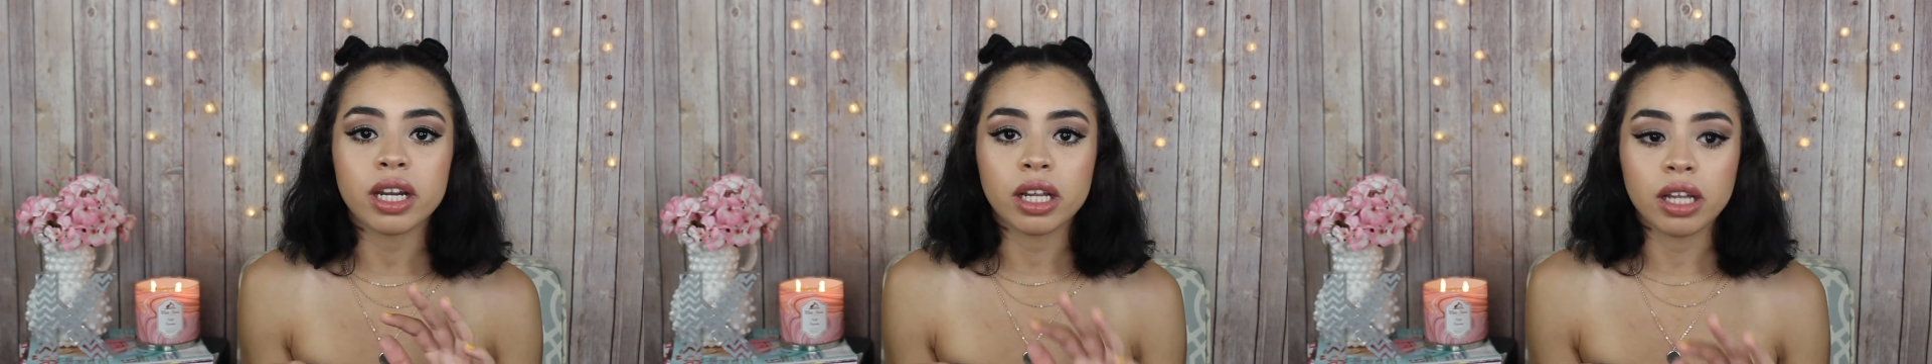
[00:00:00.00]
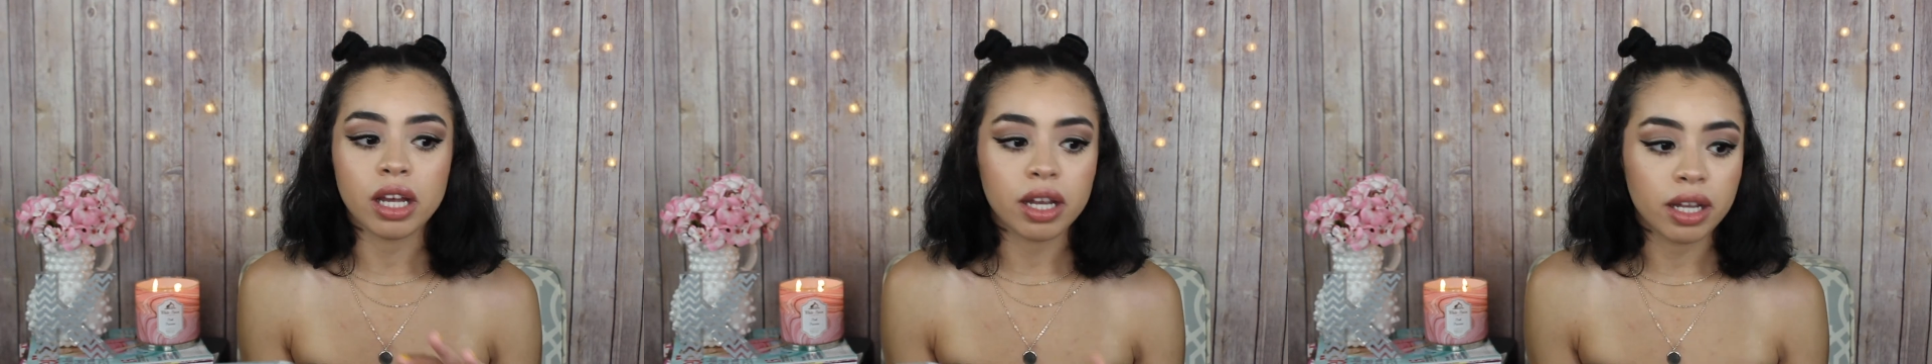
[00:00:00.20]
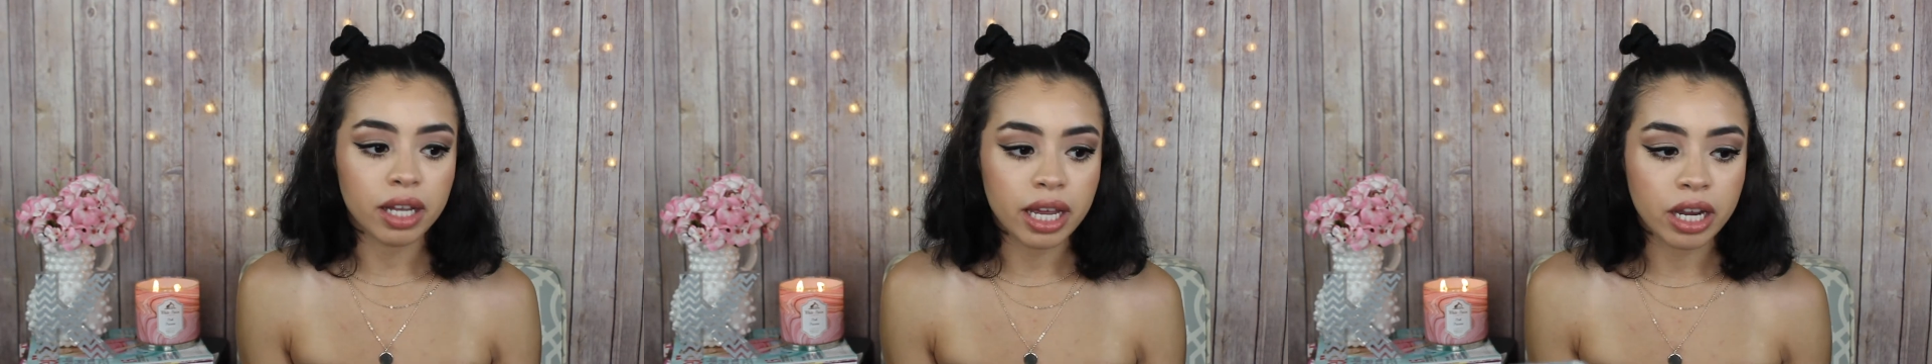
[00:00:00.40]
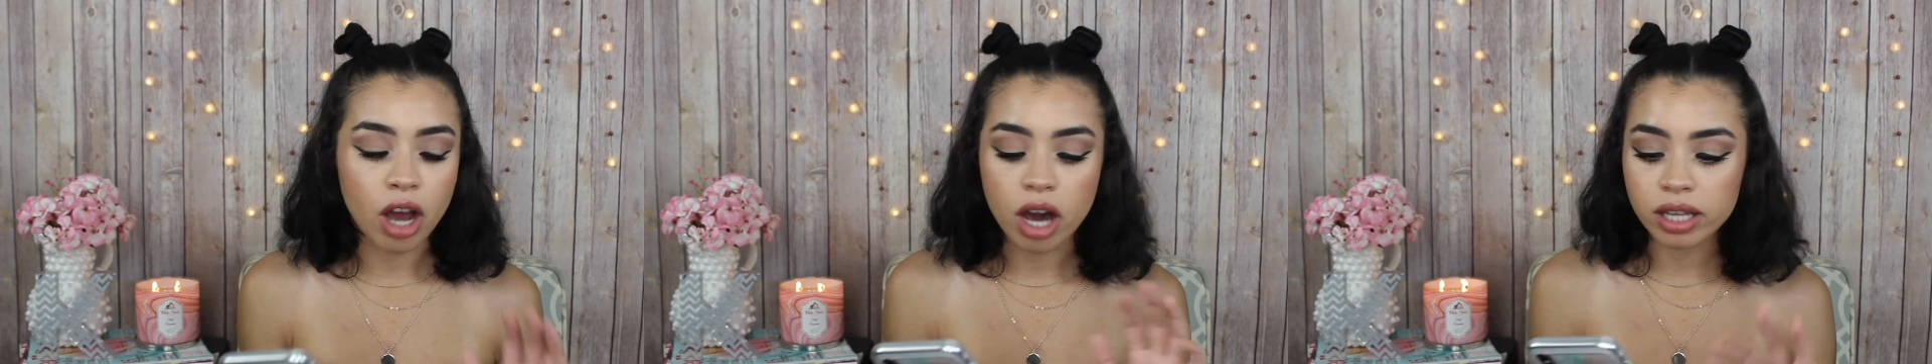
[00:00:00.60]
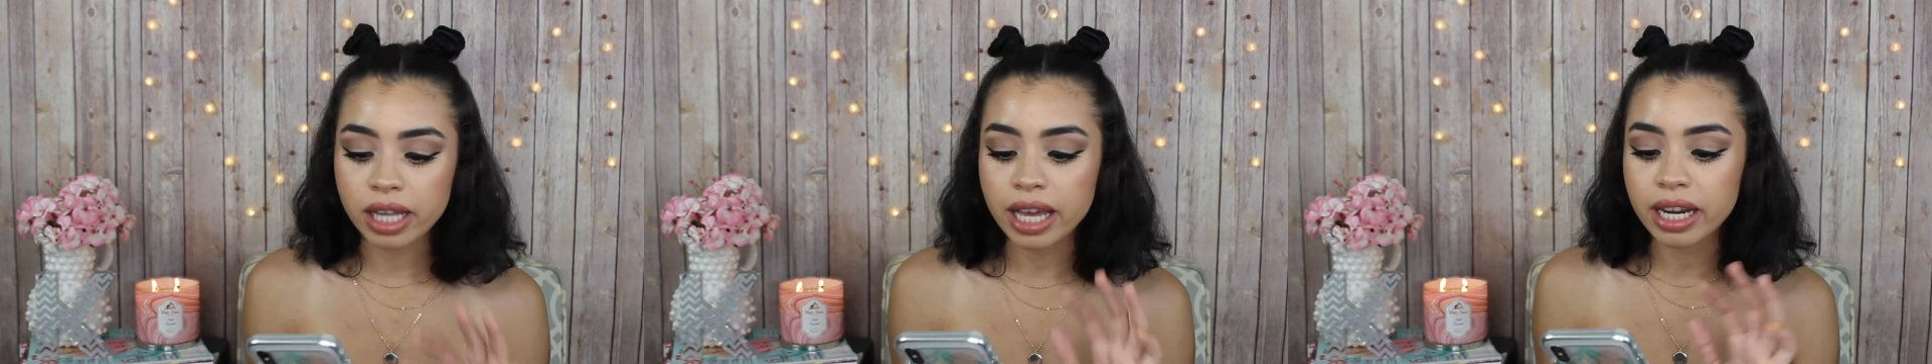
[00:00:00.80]
an
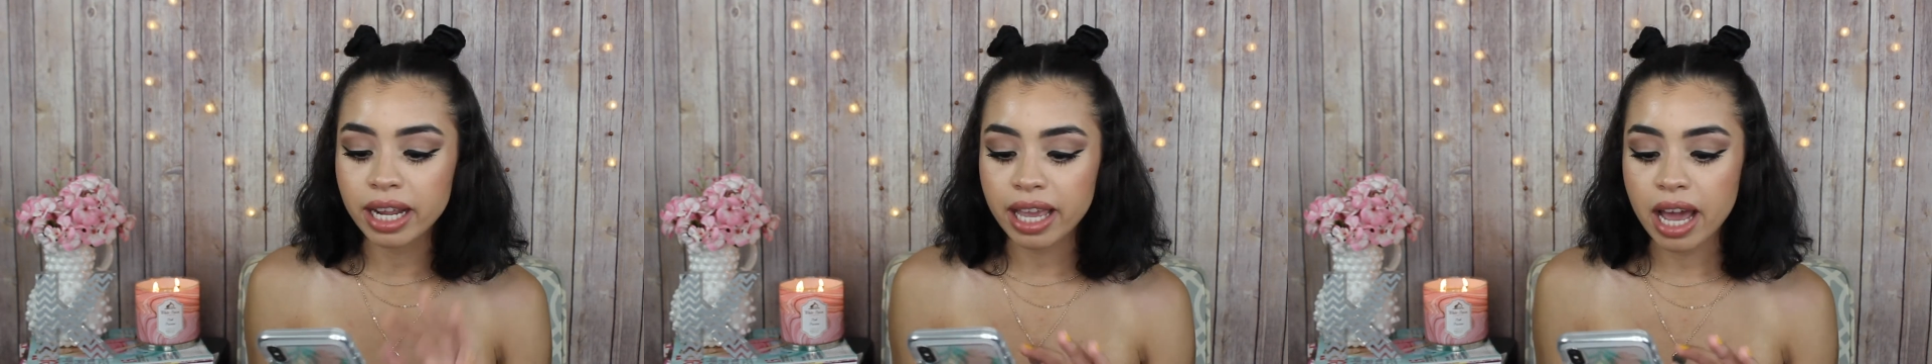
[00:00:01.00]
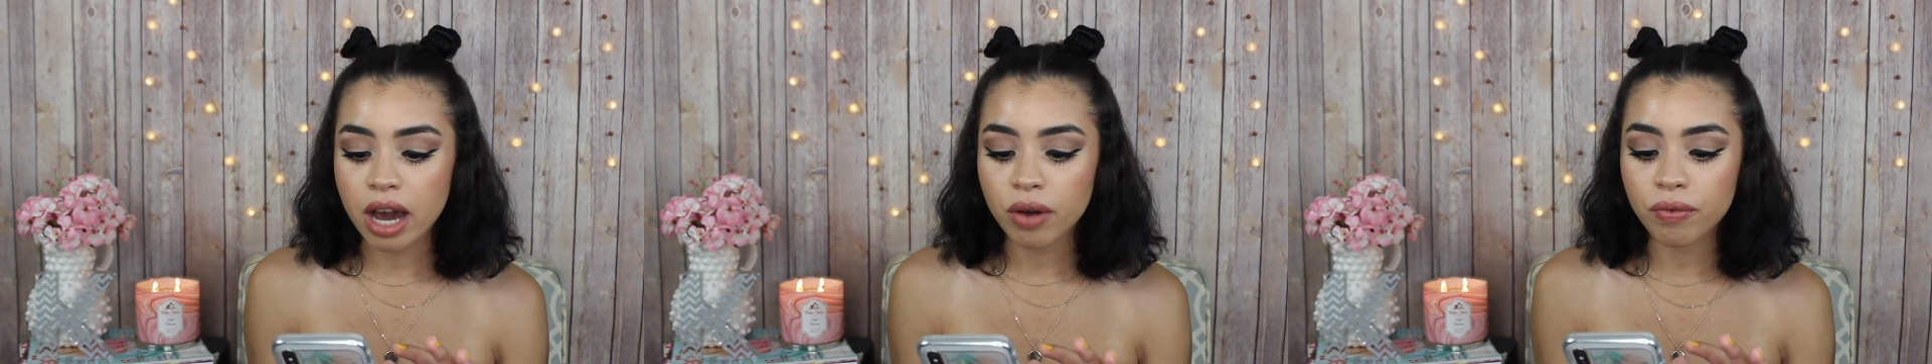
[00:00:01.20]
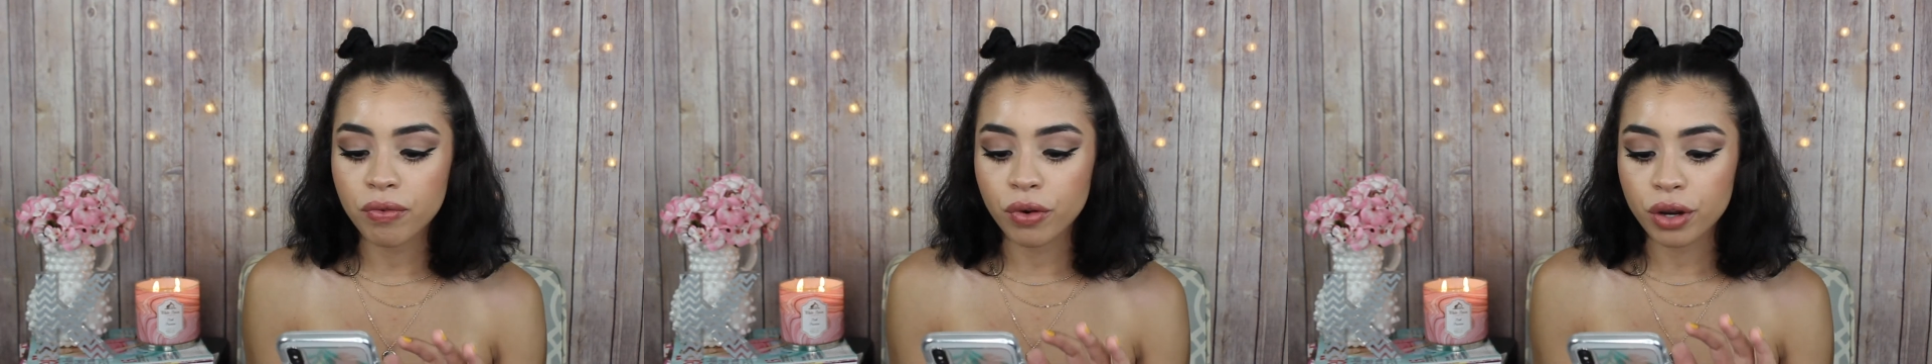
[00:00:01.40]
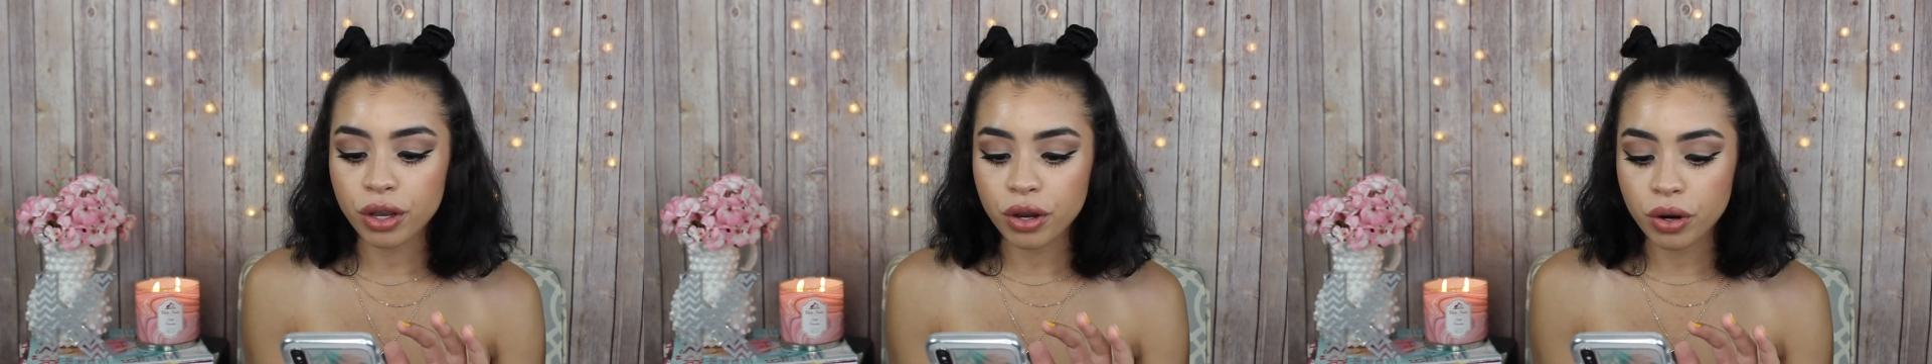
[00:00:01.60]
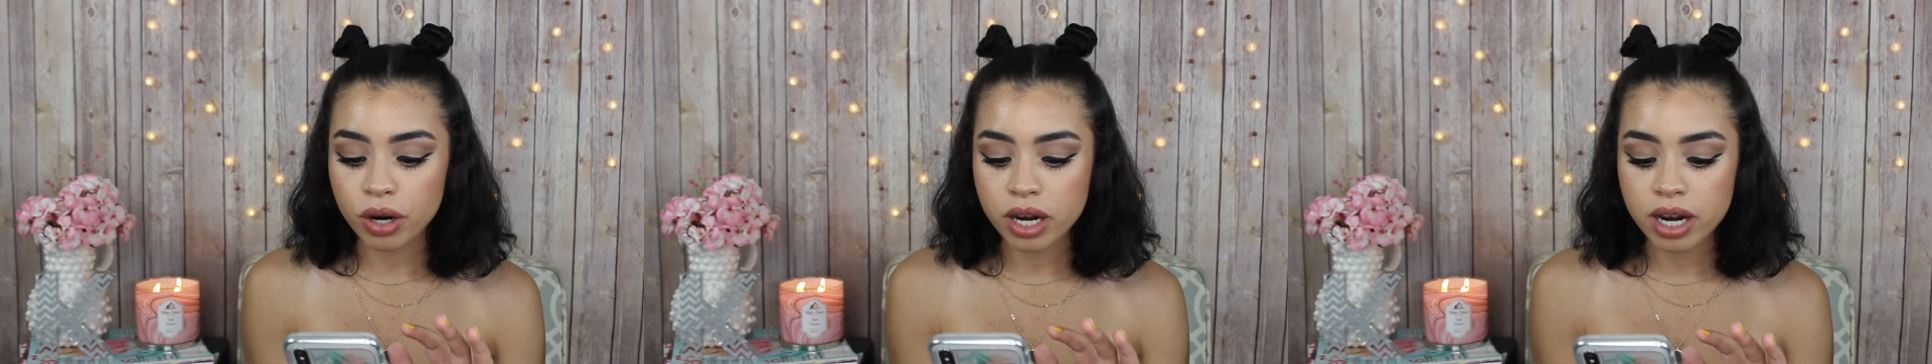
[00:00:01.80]
online account for
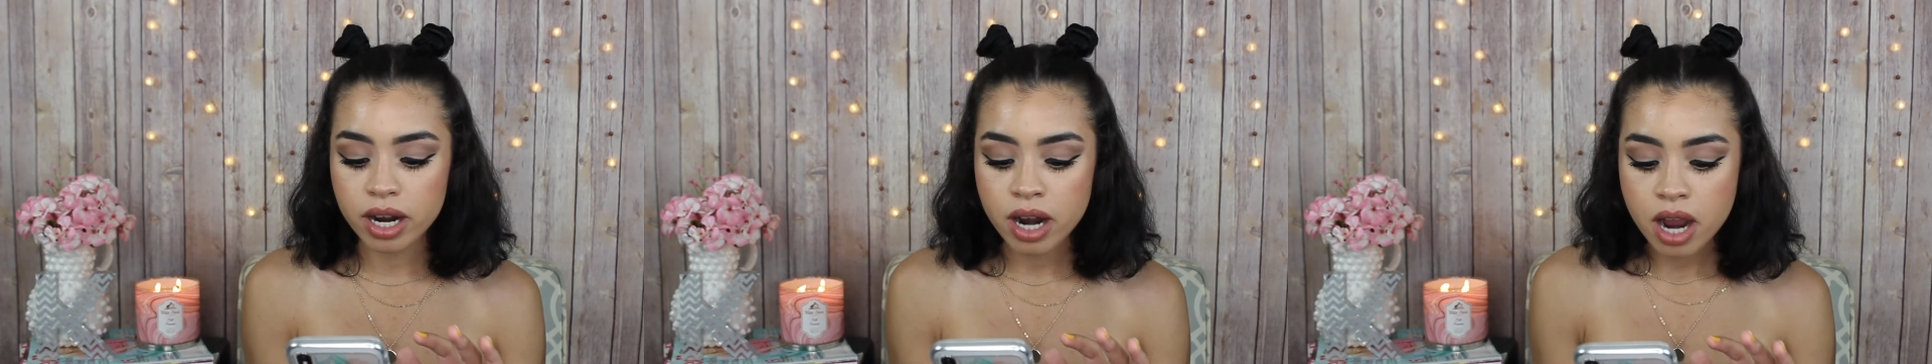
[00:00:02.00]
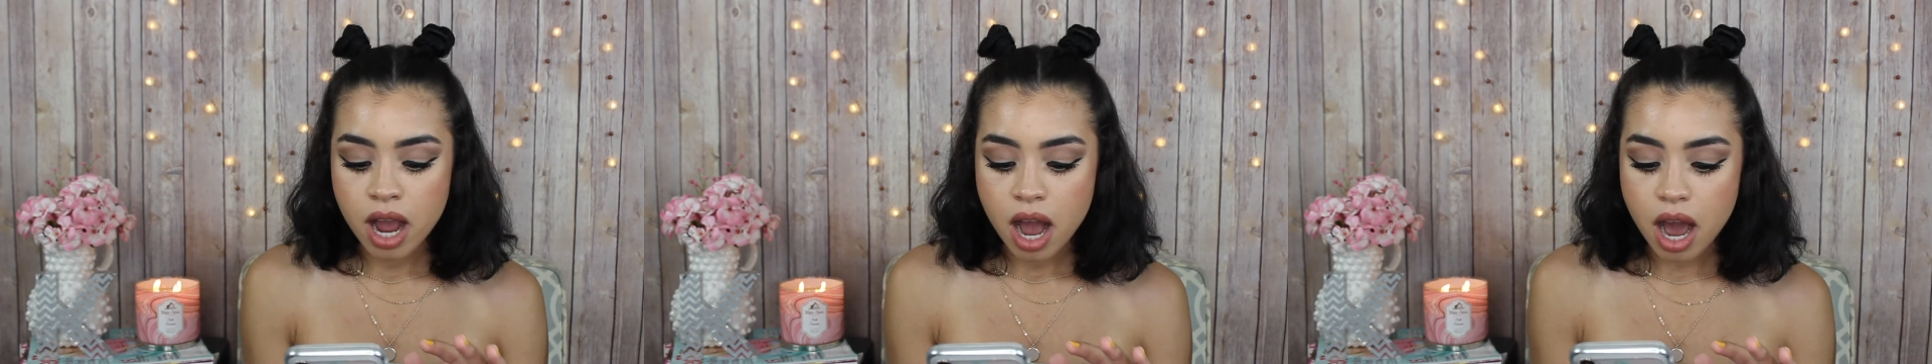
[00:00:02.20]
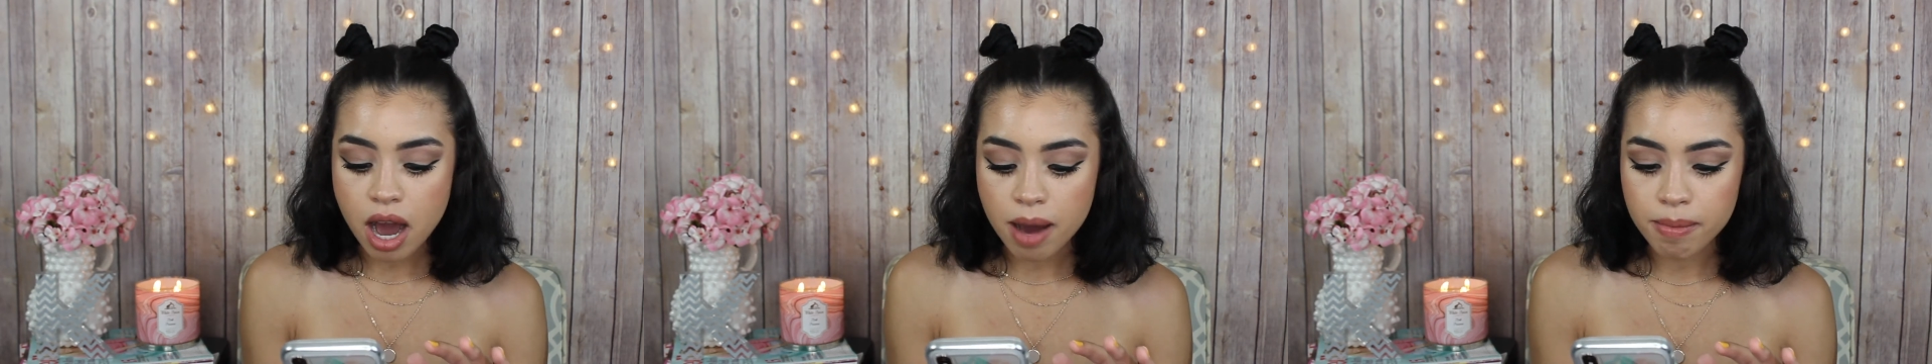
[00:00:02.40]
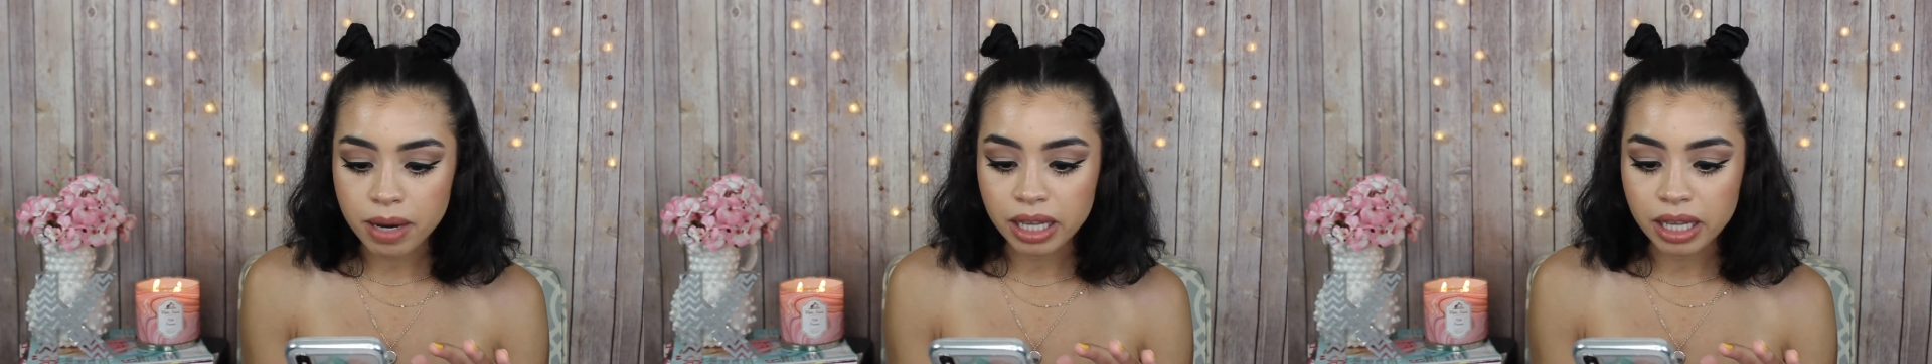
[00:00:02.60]
your um,